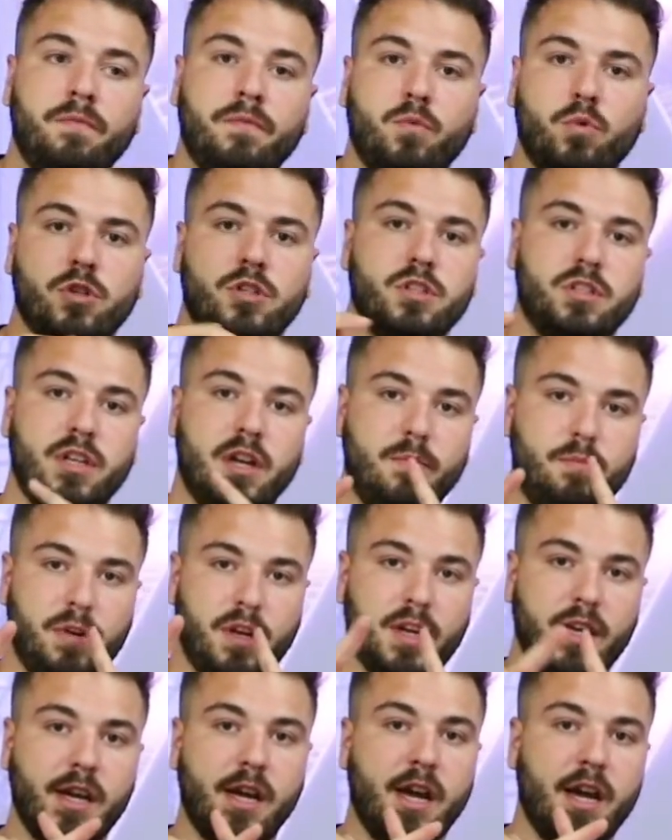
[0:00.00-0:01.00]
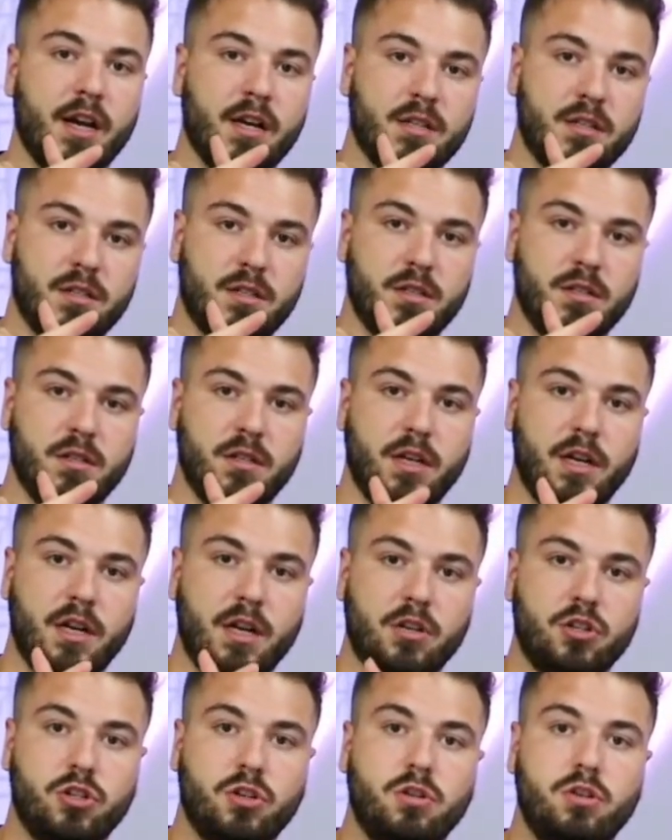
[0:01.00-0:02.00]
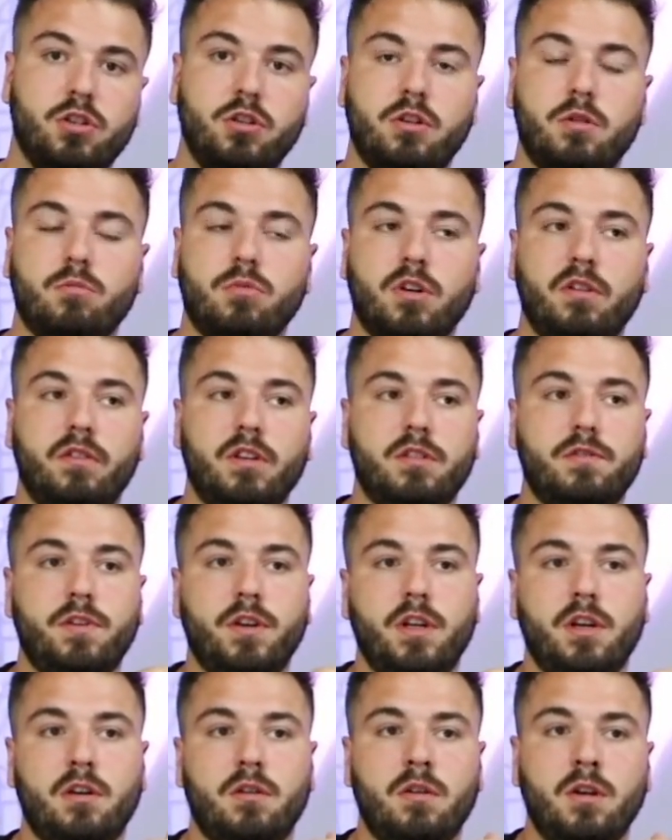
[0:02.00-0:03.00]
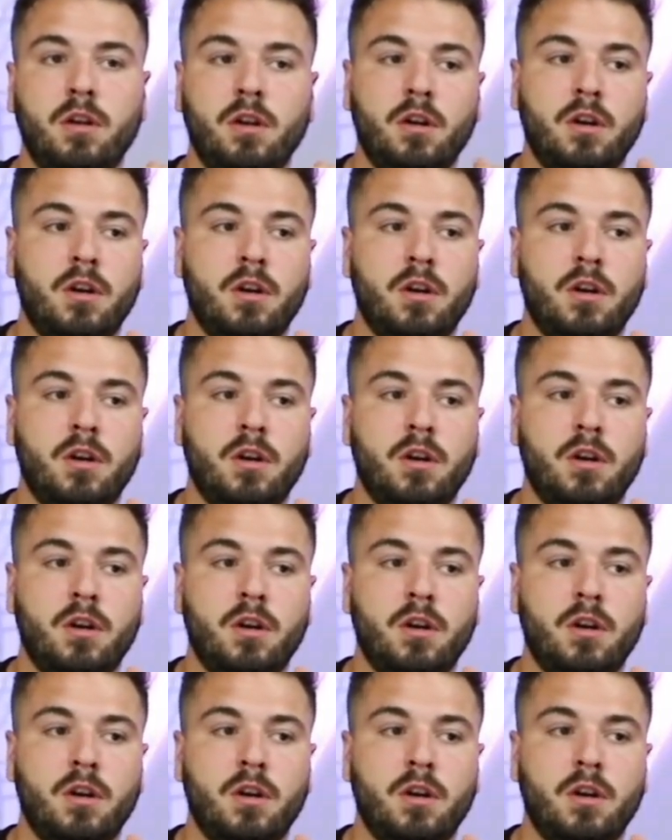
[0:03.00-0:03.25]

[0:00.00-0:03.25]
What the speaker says: which is that big X that I showed you in a previous video.